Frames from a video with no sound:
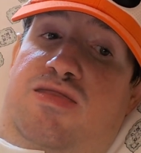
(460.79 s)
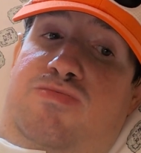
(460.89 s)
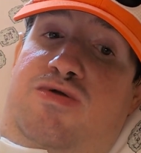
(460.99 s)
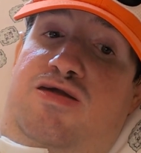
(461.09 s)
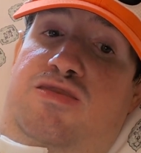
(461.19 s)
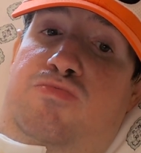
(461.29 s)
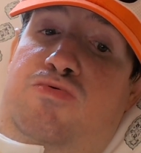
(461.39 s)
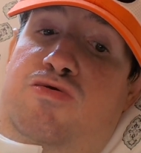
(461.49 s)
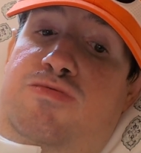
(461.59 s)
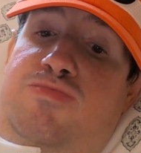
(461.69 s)
I'm not going to
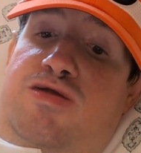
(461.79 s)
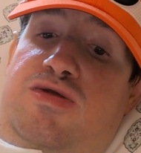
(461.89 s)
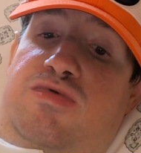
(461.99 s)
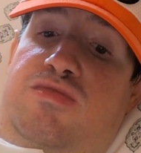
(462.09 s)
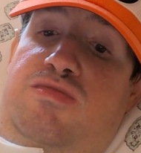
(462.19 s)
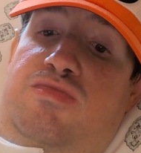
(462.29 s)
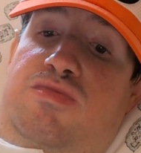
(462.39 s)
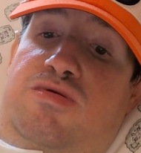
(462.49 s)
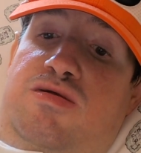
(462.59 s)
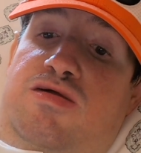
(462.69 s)
worry about it.
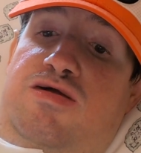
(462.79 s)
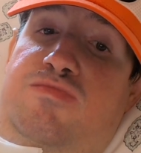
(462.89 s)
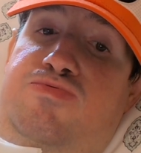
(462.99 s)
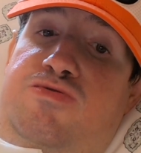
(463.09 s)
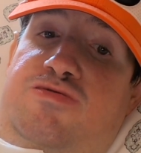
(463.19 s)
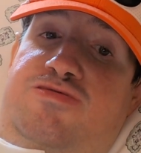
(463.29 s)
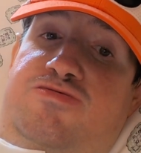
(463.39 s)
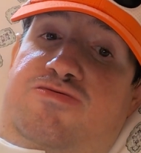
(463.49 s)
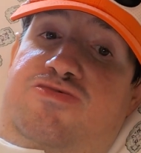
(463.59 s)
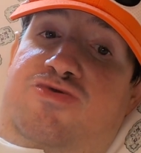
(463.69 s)
I predict that
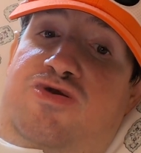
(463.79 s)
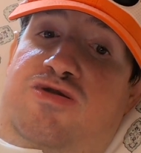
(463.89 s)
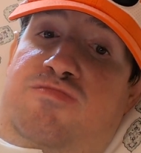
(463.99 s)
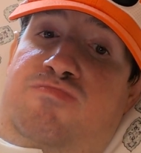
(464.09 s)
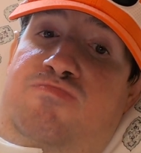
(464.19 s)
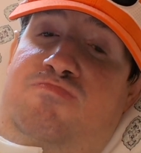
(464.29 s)
this team